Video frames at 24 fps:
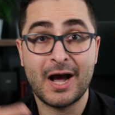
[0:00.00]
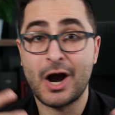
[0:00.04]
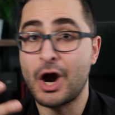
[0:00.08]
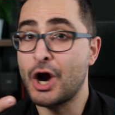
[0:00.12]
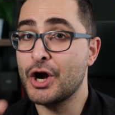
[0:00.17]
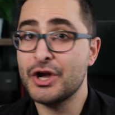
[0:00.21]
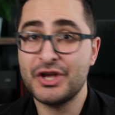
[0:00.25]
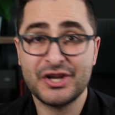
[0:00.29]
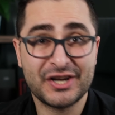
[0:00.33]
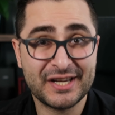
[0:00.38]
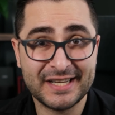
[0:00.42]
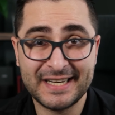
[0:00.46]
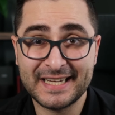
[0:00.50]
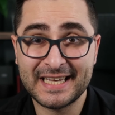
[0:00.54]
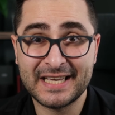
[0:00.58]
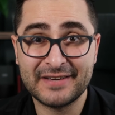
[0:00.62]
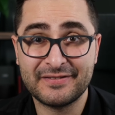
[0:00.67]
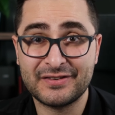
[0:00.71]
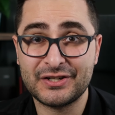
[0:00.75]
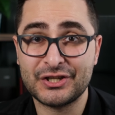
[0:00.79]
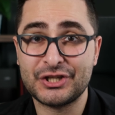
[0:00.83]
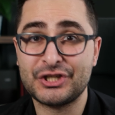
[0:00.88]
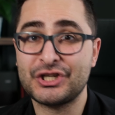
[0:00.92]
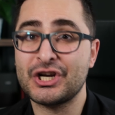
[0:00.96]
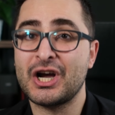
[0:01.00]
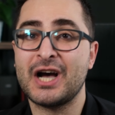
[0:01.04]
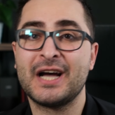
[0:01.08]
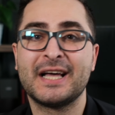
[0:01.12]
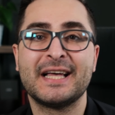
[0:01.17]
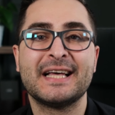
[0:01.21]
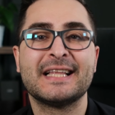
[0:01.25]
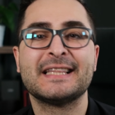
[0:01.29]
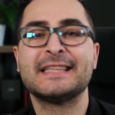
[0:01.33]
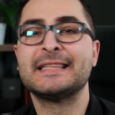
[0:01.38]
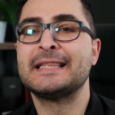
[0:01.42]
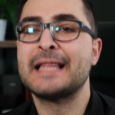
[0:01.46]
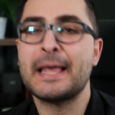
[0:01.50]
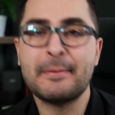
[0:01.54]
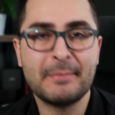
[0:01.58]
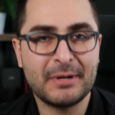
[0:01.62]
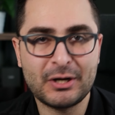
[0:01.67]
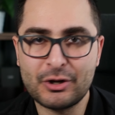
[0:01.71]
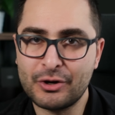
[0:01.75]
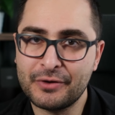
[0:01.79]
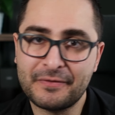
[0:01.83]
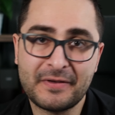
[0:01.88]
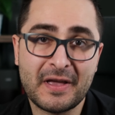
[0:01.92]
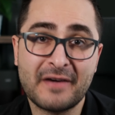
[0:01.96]
Are you gonna give it a shot? Let me
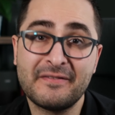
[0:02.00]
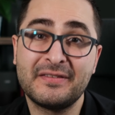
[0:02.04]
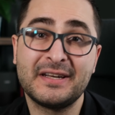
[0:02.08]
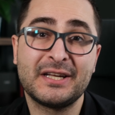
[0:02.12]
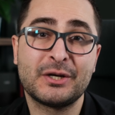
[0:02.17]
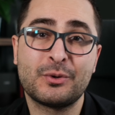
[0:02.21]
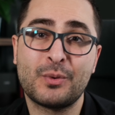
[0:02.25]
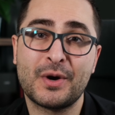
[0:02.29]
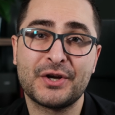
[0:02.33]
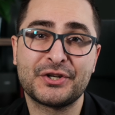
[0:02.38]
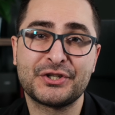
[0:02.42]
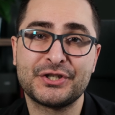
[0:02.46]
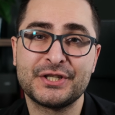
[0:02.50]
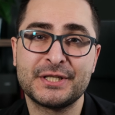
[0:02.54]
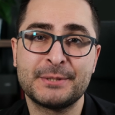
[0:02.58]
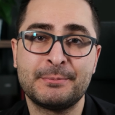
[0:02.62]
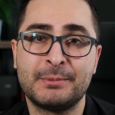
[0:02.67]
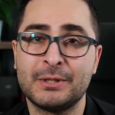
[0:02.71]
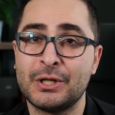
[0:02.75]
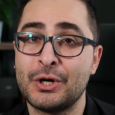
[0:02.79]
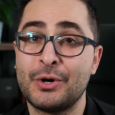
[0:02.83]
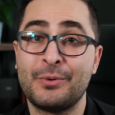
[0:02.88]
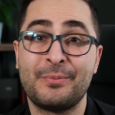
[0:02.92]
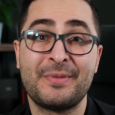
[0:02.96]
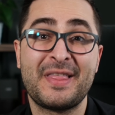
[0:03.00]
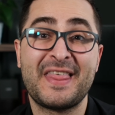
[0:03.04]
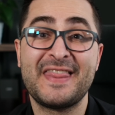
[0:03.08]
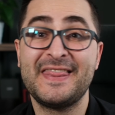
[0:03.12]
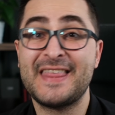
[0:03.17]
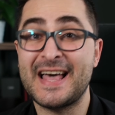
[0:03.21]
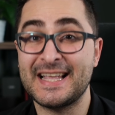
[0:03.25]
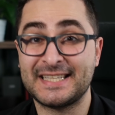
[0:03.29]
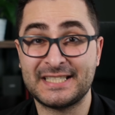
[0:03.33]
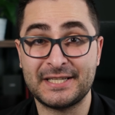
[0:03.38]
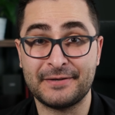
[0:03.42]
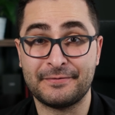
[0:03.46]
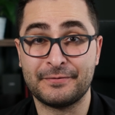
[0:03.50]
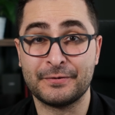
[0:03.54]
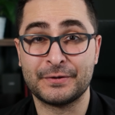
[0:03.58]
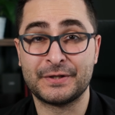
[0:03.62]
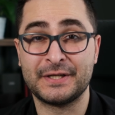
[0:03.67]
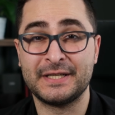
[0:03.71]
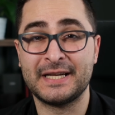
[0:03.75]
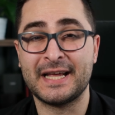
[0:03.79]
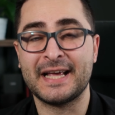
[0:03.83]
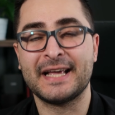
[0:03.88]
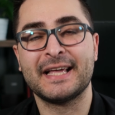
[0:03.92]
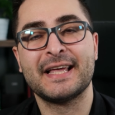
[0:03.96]
know if you have any questions below. That's it for
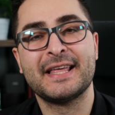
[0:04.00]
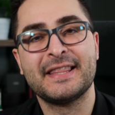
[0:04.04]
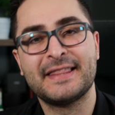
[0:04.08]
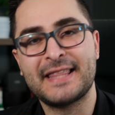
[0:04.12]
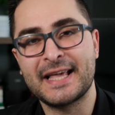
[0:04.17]
today.